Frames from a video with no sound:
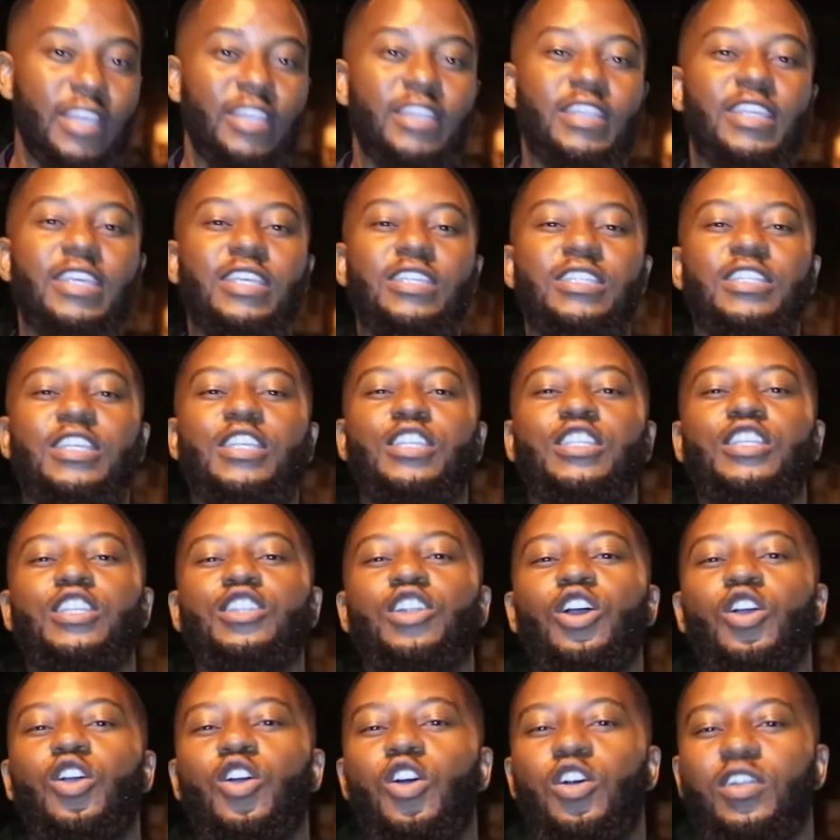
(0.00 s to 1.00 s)
this is in
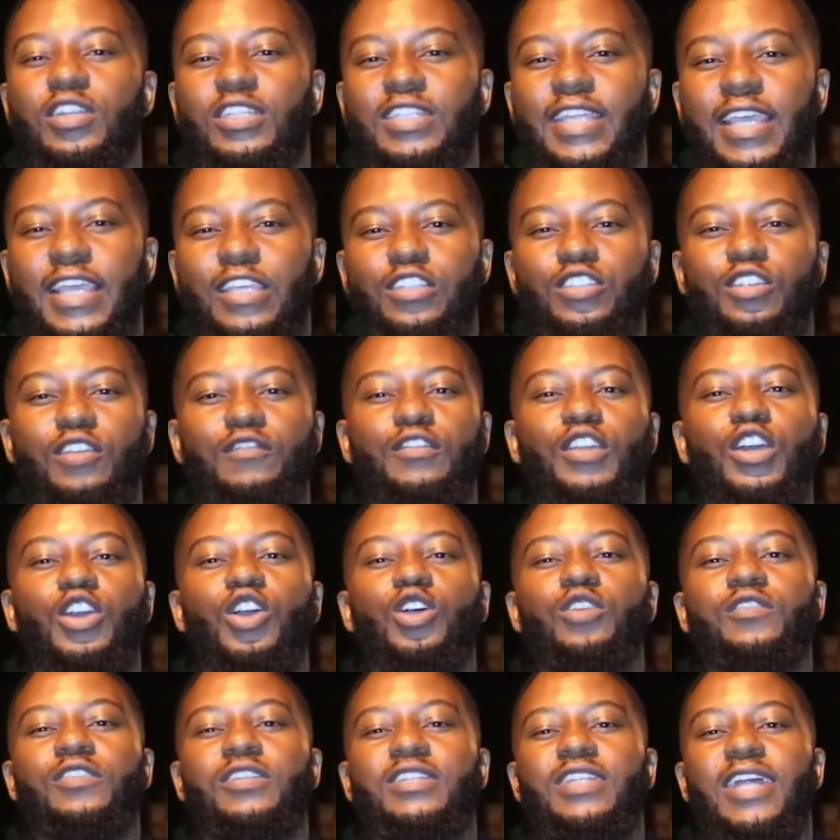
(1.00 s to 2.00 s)
the context of the
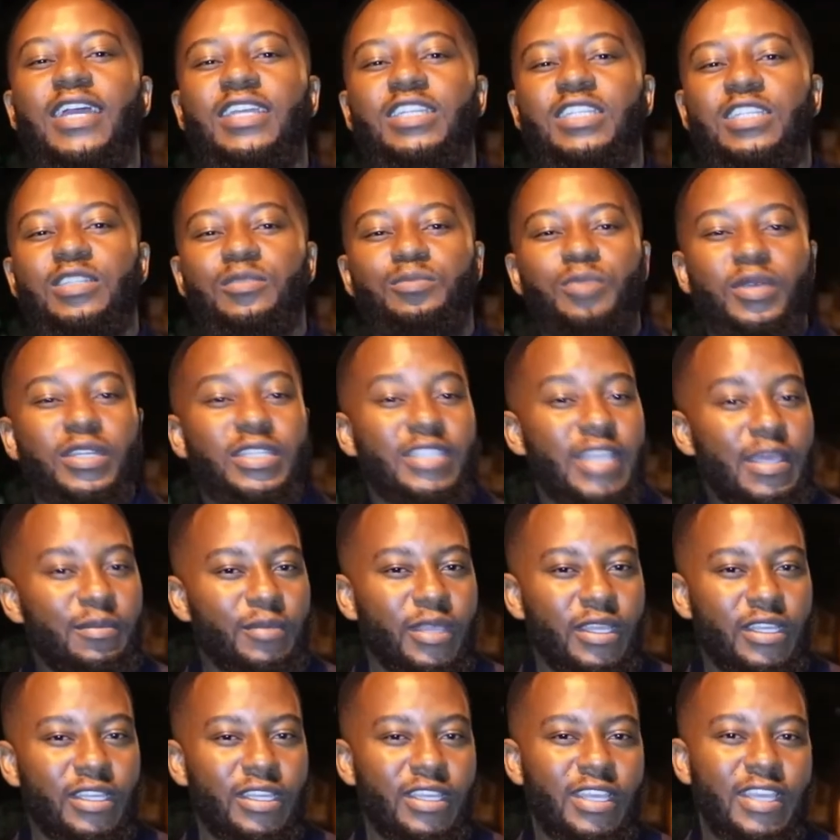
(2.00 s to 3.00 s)
COVID-19
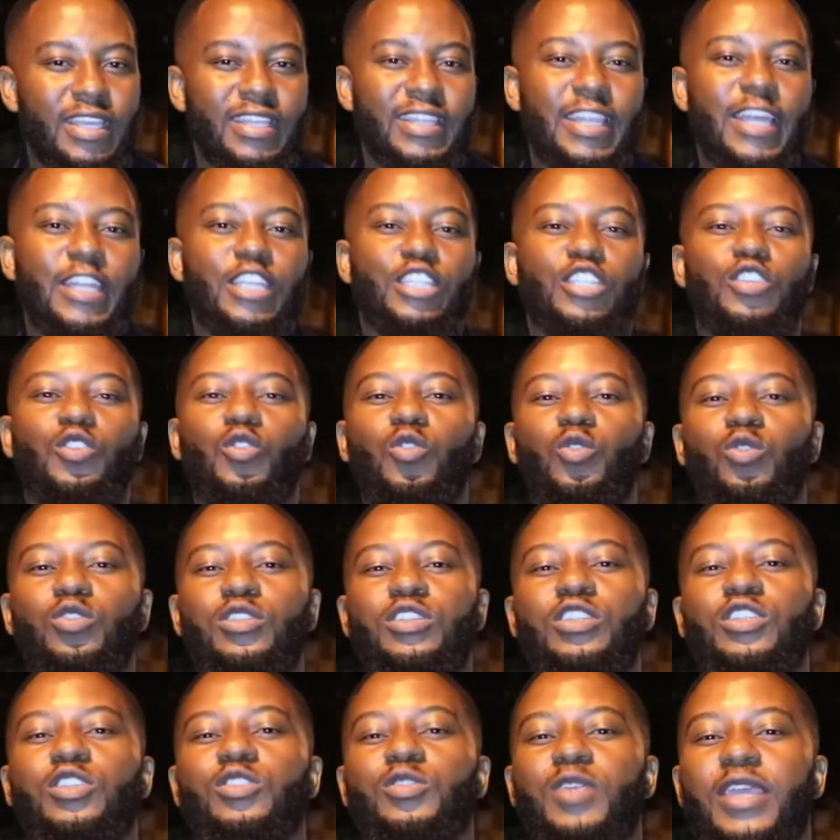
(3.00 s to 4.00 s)
pandemic that has
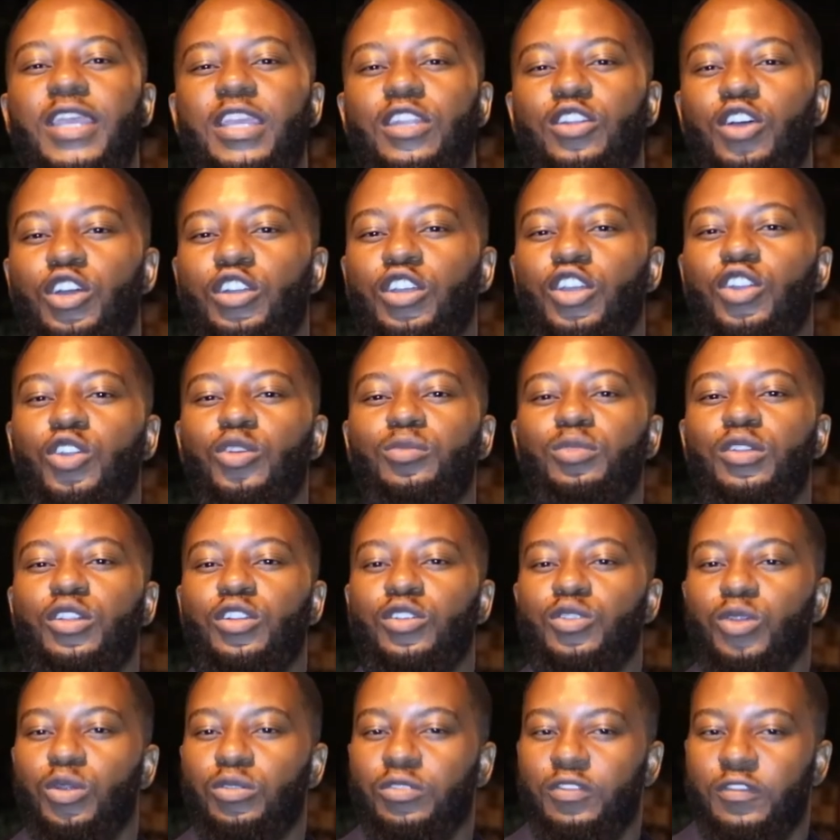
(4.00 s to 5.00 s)
caused strain on global
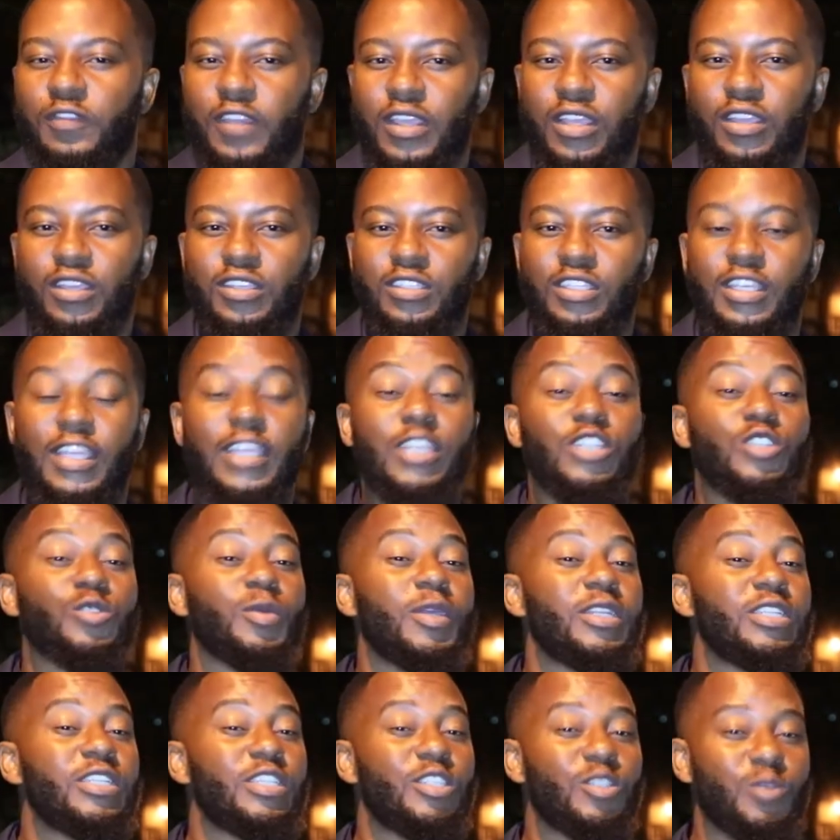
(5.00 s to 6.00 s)
growth figures in
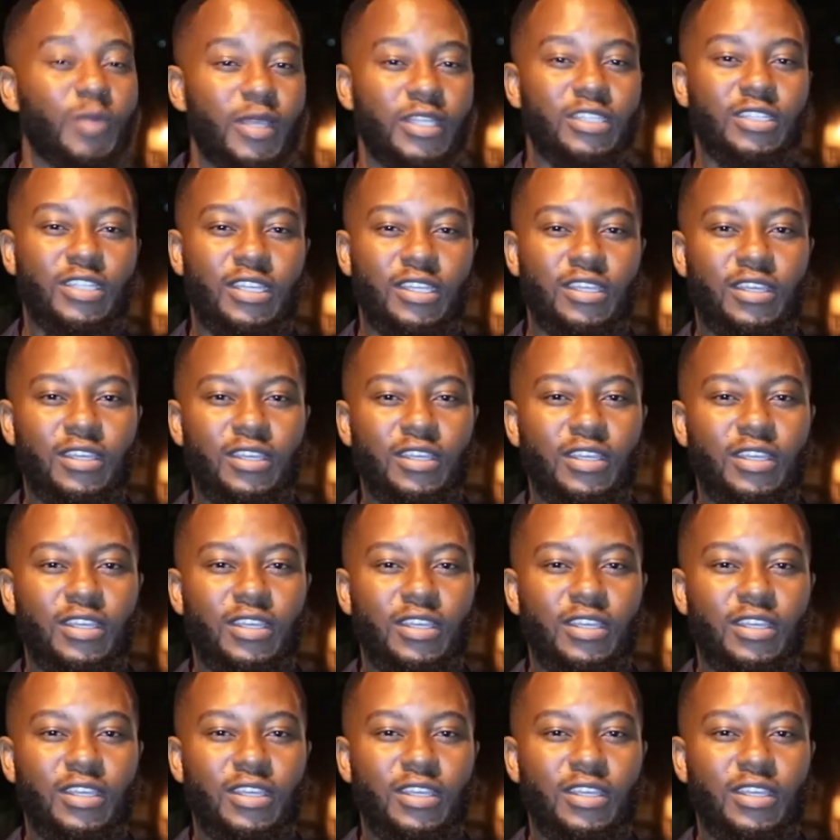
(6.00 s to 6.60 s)
2020.